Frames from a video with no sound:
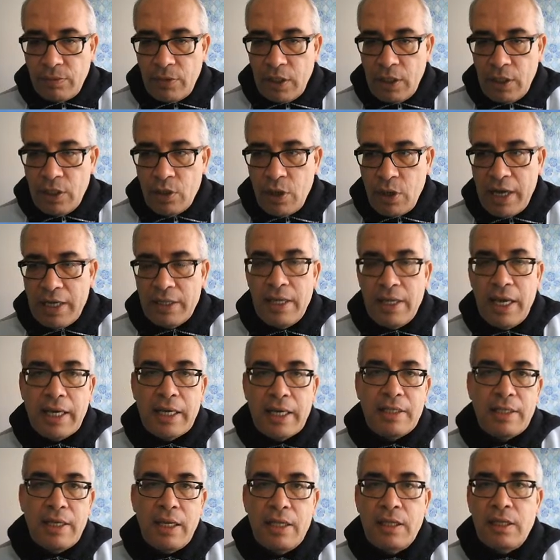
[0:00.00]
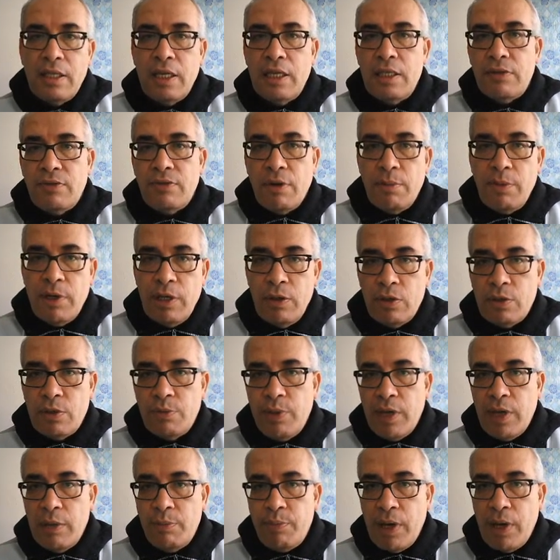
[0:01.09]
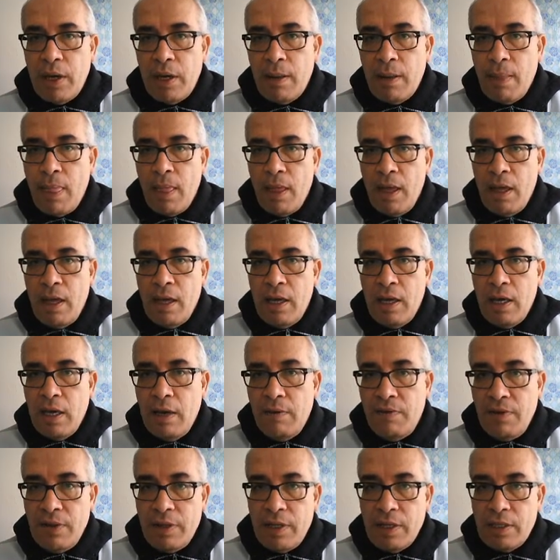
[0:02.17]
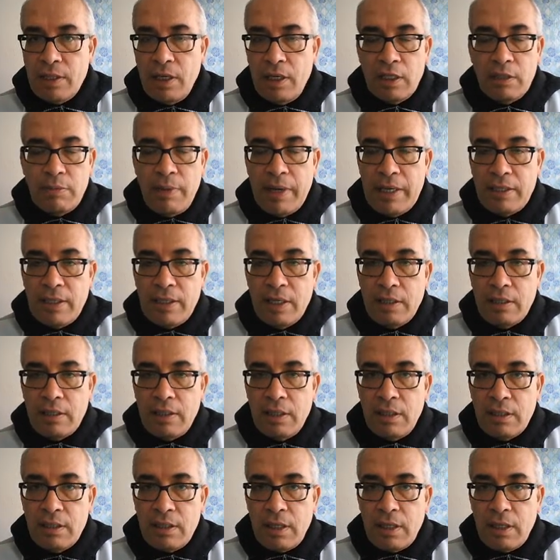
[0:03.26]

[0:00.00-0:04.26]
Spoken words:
So I take a sentence from a newspaper. If it is not my sentence,